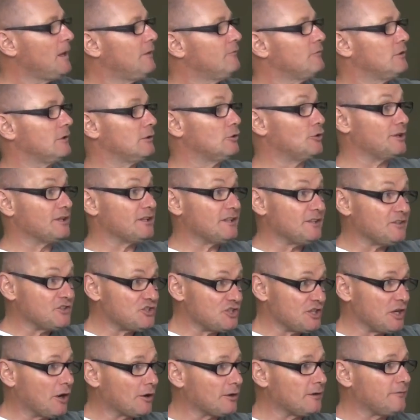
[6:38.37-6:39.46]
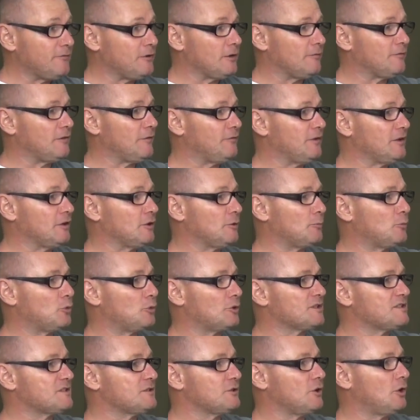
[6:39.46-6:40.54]
We're learning the geography of the
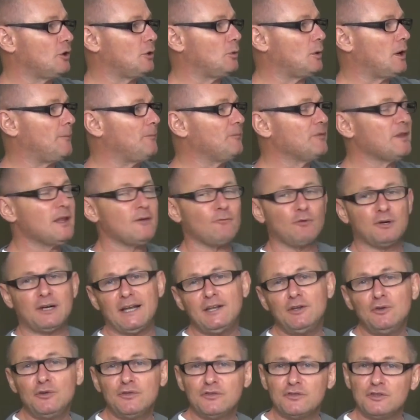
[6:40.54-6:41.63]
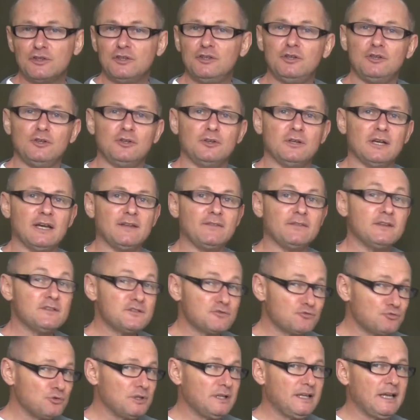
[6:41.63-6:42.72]
fingerboard. So what I used to do, and
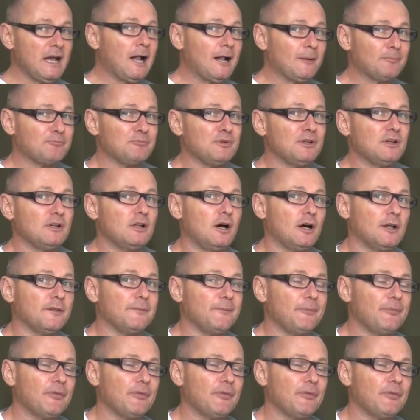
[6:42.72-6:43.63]
this really helped me a lot,